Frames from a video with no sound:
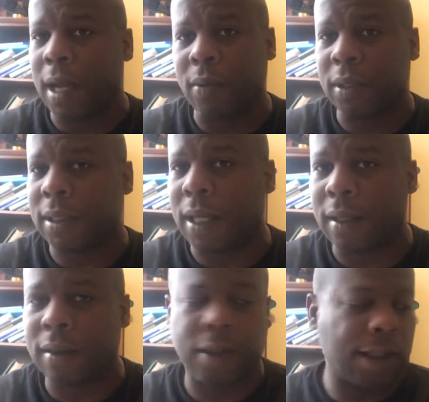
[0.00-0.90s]
I was
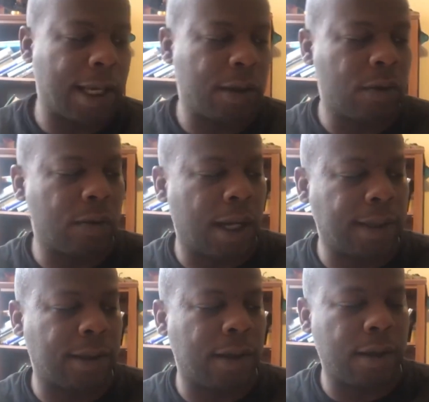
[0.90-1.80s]
solid because I used I
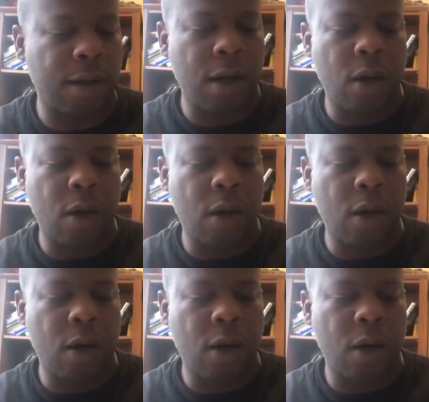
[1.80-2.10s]
studied